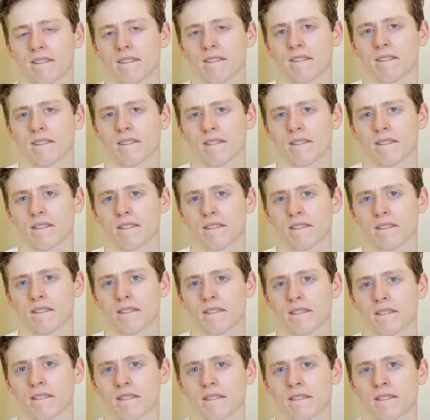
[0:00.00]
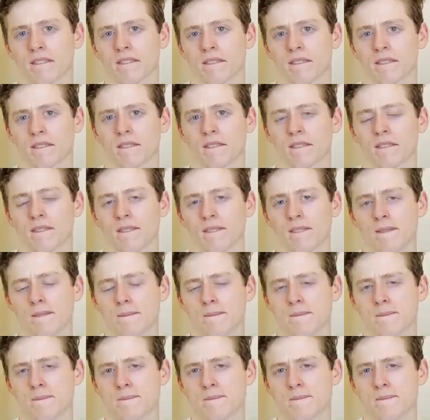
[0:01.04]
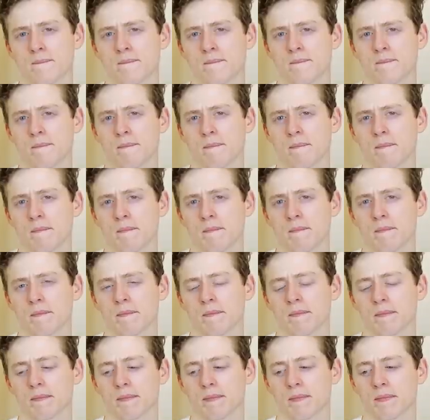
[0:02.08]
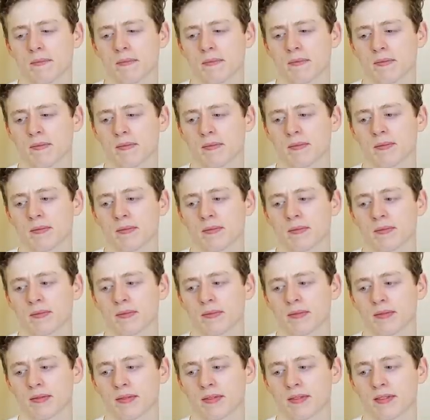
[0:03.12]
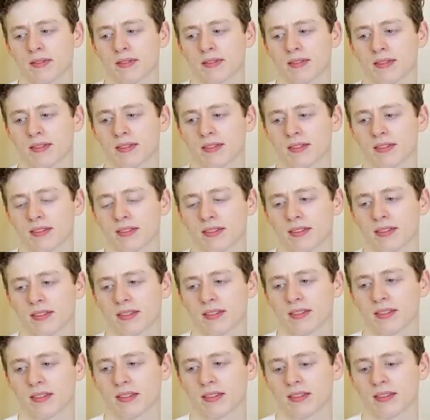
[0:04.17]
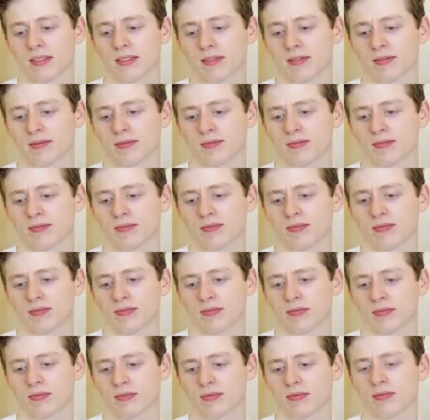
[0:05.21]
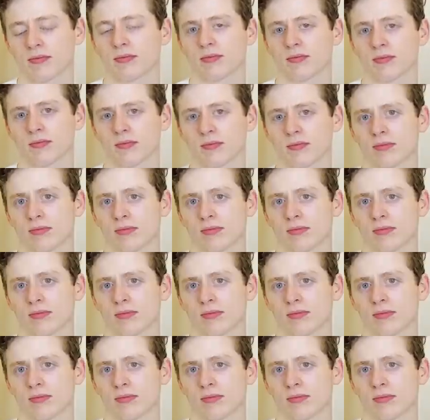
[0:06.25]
No words are spoken by the person on screen.